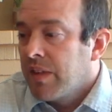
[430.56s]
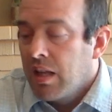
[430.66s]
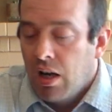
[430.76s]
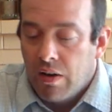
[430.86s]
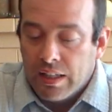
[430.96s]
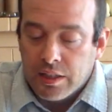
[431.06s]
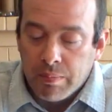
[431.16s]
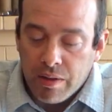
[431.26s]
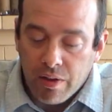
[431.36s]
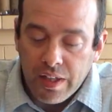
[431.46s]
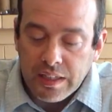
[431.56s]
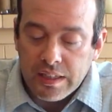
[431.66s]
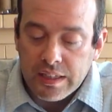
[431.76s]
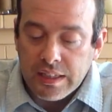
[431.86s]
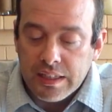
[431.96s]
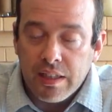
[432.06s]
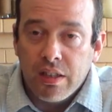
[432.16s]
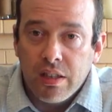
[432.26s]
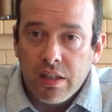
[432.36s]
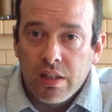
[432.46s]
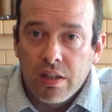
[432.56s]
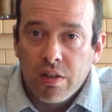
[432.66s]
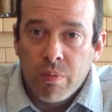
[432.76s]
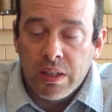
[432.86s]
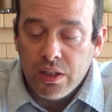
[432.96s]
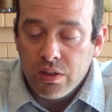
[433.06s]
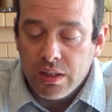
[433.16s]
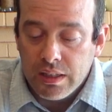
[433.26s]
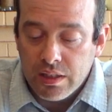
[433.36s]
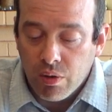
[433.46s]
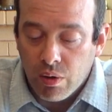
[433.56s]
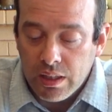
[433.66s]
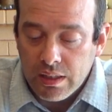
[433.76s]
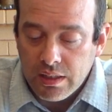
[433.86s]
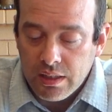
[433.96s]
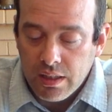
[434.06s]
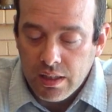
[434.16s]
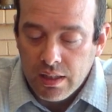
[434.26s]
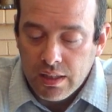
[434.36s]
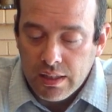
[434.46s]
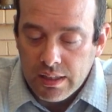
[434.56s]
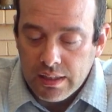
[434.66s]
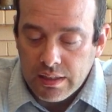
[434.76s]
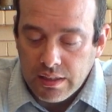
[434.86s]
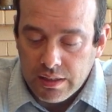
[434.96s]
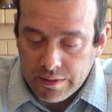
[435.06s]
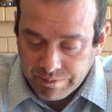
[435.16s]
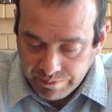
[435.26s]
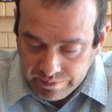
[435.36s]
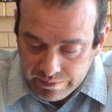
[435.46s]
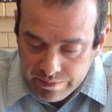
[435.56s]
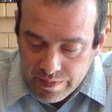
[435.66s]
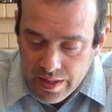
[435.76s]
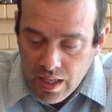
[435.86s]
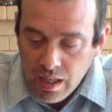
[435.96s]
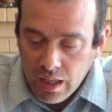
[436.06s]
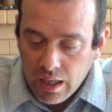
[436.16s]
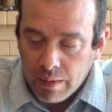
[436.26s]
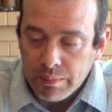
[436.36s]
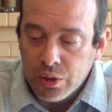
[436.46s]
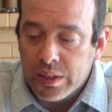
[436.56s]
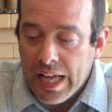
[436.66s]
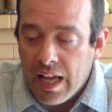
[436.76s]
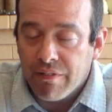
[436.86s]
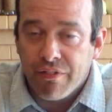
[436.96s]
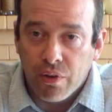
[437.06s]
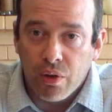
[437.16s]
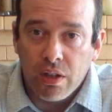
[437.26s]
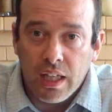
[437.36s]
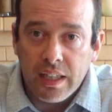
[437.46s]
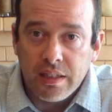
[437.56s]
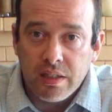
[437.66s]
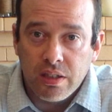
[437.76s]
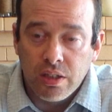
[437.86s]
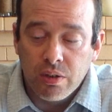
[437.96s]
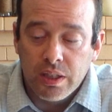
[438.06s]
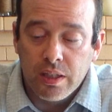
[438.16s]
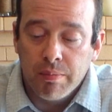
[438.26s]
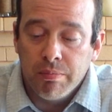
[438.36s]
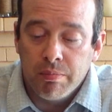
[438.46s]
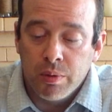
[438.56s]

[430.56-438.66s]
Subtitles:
All right, some other things to consider when using these Ollas is you can fertilize using them.